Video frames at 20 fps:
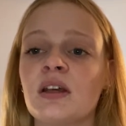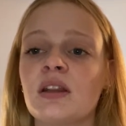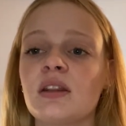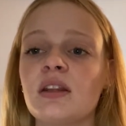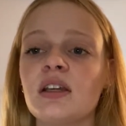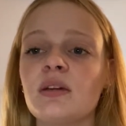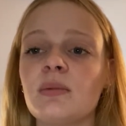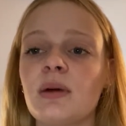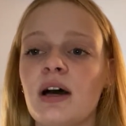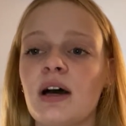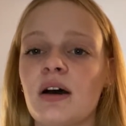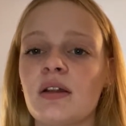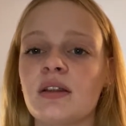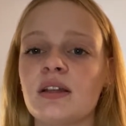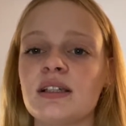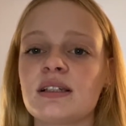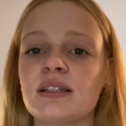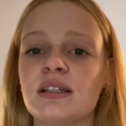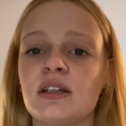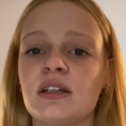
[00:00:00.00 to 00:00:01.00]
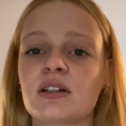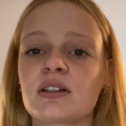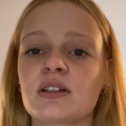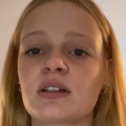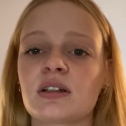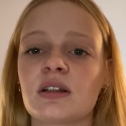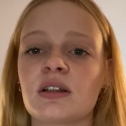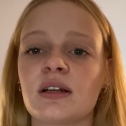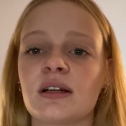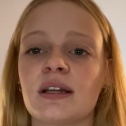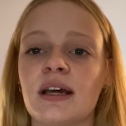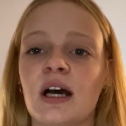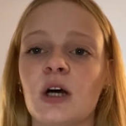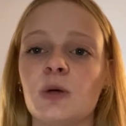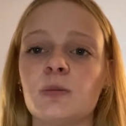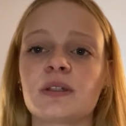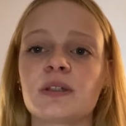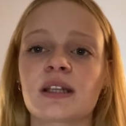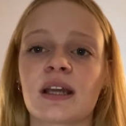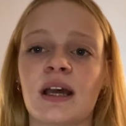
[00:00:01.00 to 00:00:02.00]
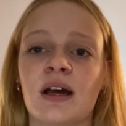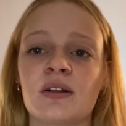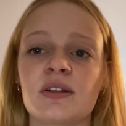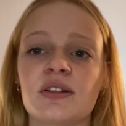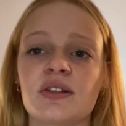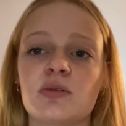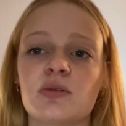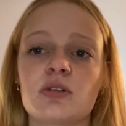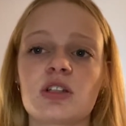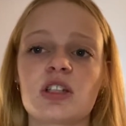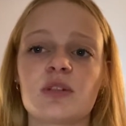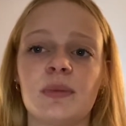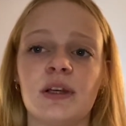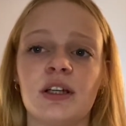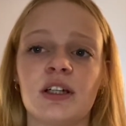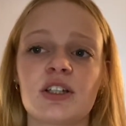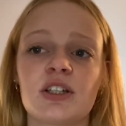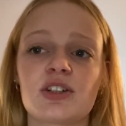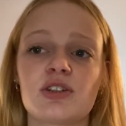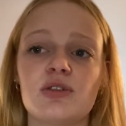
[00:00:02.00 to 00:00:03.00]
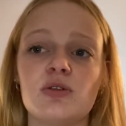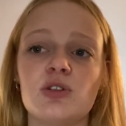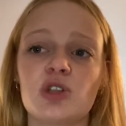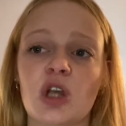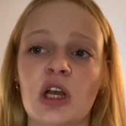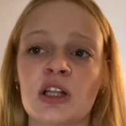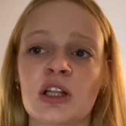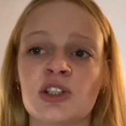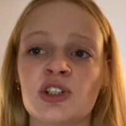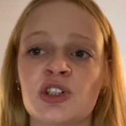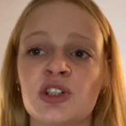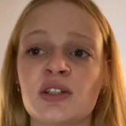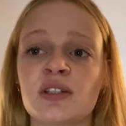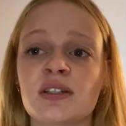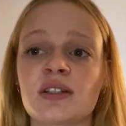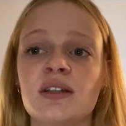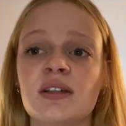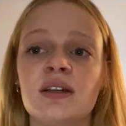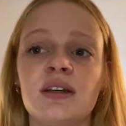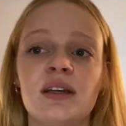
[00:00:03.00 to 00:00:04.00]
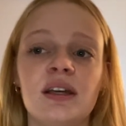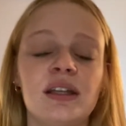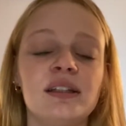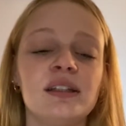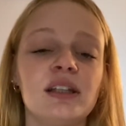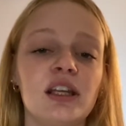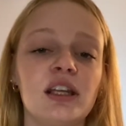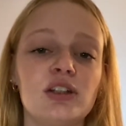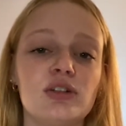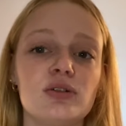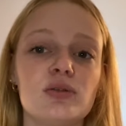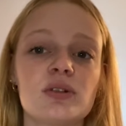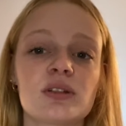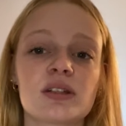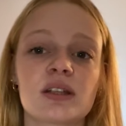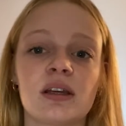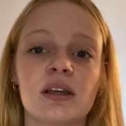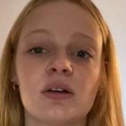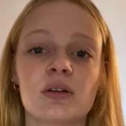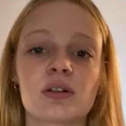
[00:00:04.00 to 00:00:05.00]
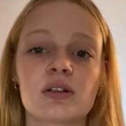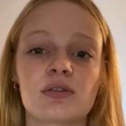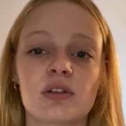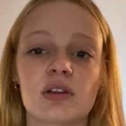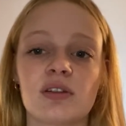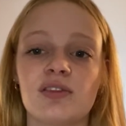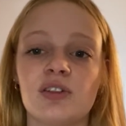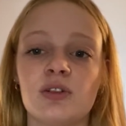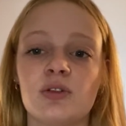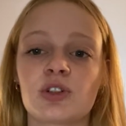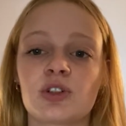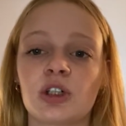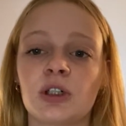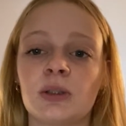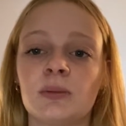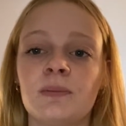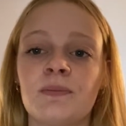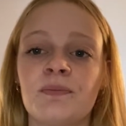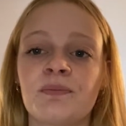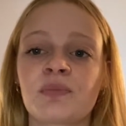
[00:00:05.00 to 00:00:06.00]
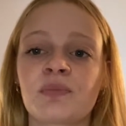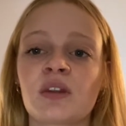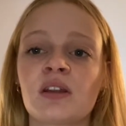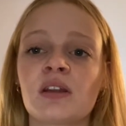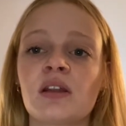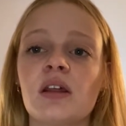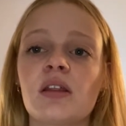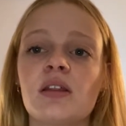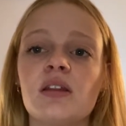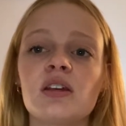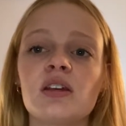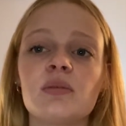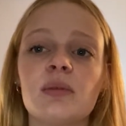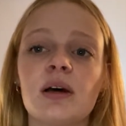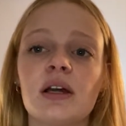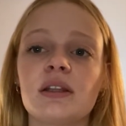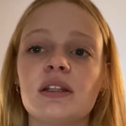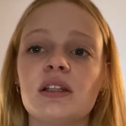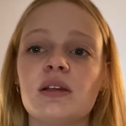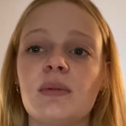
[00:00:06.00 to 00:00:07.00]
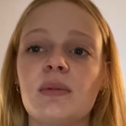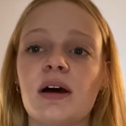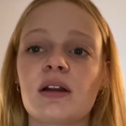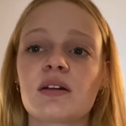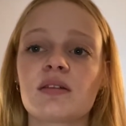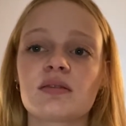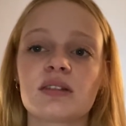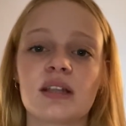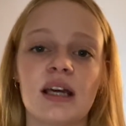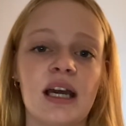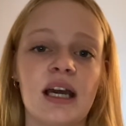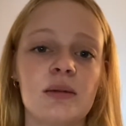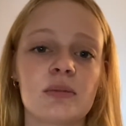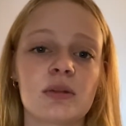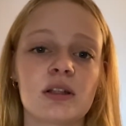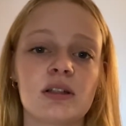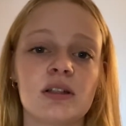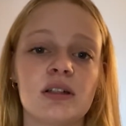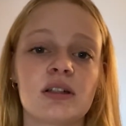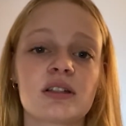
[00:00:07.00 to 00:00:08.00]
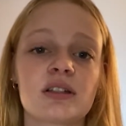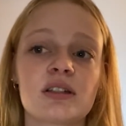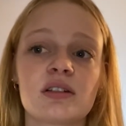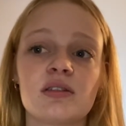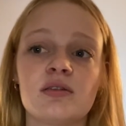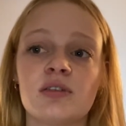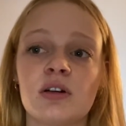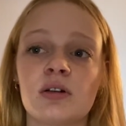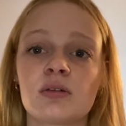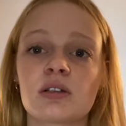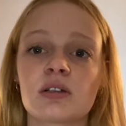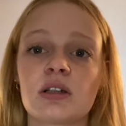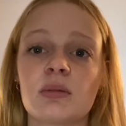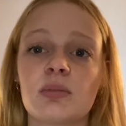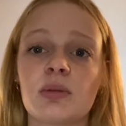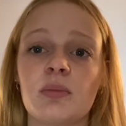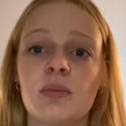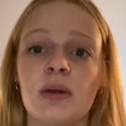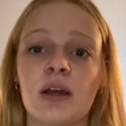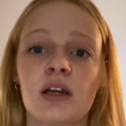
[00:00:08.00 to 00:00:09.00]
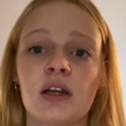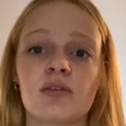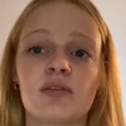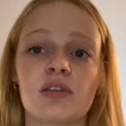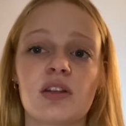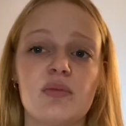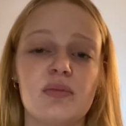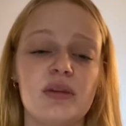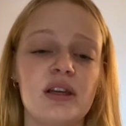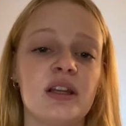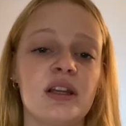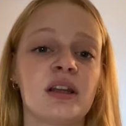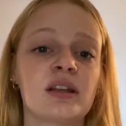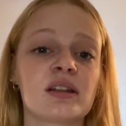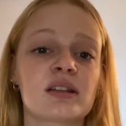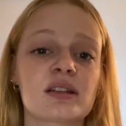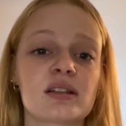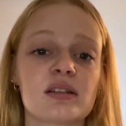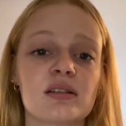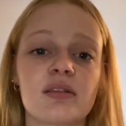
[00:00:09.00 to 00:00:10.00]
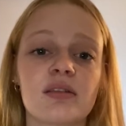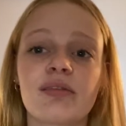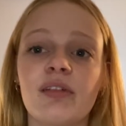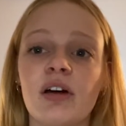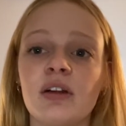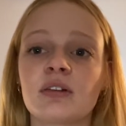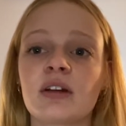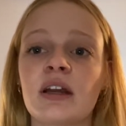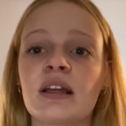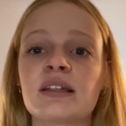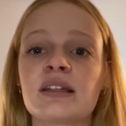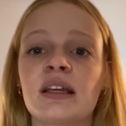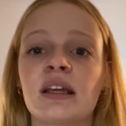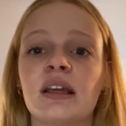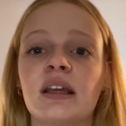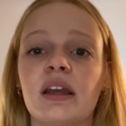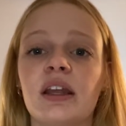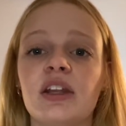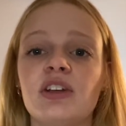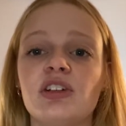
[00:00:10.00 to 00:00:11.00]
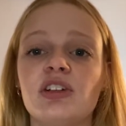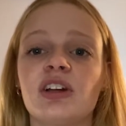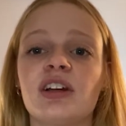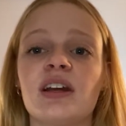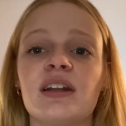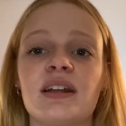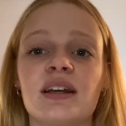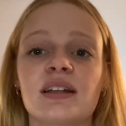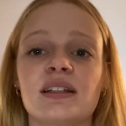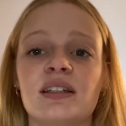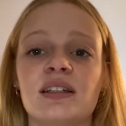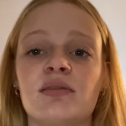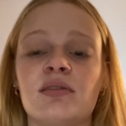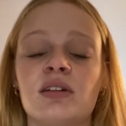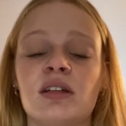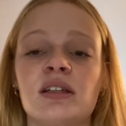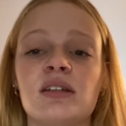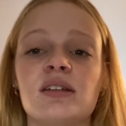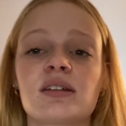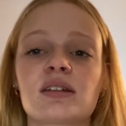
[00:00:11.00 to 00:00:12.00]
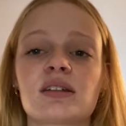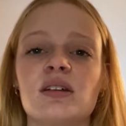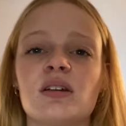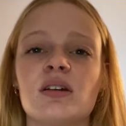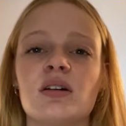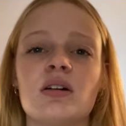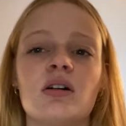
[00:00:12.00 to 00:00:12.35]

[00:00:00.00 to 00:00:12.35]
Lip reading: Think about how these leaders are there to help scouts to experience new challenges and gain new skills for the future. Think about the amount of time the leaders devote to preparing for the meetings, fundraising, and year-end activities,